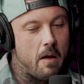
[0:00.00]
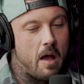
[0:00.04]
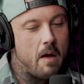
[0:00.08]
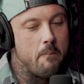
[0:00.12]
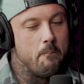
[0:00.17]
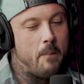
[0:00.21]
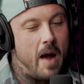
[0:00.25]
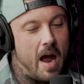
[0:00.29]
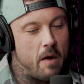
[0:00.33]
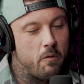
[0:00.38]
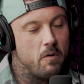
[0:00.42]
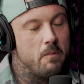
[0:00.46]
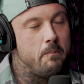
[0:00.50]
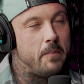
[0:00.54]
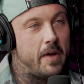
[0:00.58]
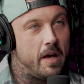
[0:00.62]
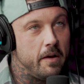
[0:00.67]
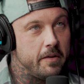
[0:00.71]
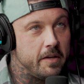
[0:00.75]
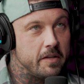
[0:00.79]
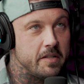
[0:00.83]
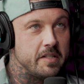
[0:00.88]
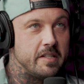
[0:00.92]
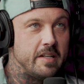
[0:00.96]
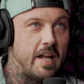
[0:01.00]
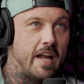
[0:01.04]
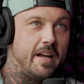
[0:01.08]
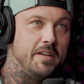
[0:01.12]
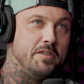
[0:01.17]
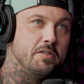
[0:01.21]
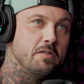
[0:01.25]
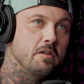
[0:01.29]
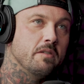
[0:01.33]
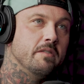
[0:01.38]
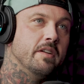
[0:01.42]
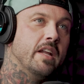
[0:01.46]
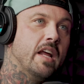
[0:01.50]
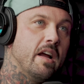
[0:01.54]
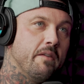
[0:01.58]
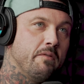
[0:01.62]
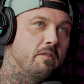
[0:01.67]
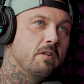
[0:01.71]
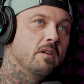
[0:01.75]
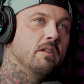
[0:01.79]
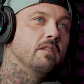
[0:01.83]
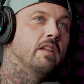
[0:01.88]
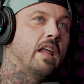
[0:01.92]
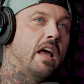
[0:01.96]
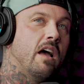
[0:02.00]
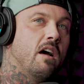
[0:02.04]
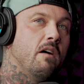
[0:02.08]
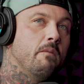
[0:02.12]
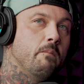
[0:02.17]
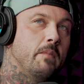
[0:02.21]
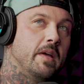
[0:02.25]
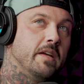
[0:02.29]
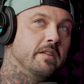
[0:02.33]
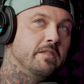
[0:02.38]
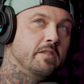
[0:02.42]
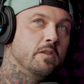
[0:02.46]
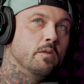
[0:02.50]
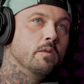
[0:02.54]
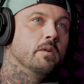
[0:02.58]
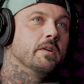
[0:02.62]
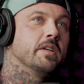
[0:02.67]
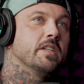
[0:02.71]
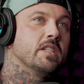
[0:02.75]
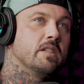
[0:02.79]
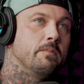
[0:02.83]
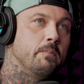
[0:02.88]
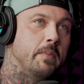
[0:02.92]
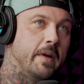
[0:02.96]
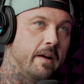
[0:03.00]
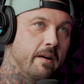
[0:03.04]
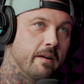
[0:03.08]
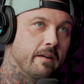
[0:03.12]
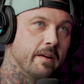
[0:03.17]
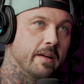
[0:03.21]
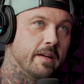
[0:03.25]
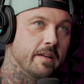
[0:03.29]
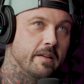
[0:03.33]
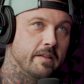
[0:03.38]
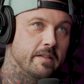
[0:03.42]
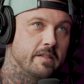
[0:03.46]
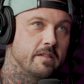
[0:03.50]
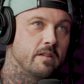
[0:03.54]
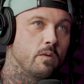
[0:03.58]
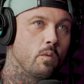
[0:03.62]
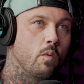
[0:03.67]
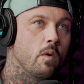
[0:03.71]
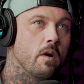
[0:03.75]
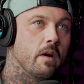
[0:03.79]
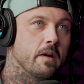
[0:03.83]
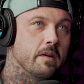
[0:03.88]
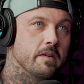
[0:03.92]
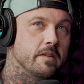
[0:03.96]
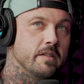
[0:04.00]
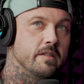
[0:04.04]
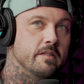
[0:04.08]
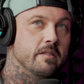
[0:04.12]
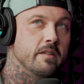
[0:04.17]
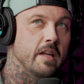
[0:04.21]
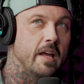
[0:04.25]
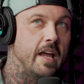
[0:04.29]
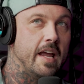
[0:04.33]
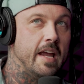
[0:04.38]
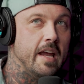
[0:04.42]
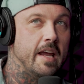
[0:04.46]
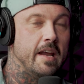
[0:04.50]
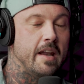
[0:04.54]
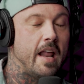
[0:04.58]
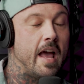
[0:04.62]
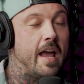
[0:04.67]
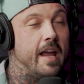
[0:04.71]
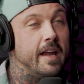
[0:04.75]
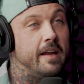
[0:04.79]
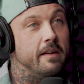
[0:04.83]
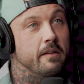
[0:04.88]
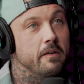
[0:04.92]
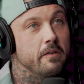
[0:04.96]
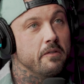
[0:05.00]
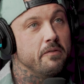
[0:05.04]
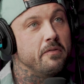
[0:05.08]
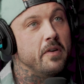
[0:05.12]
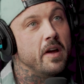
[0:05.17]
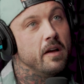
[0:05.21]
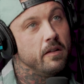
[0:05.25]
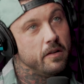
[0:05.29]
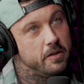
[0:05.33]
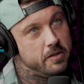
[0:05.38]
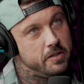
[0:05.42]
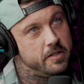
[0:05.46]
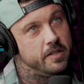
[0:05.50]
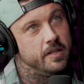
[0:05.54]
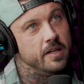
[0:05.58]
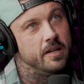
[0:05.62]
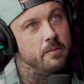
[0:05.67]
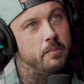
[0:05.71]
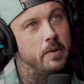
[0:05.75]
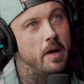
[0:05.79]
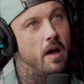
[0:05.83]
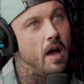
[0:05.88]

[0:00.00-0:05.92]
my rebellious nature never allowed me to experience, was the NA fellowship.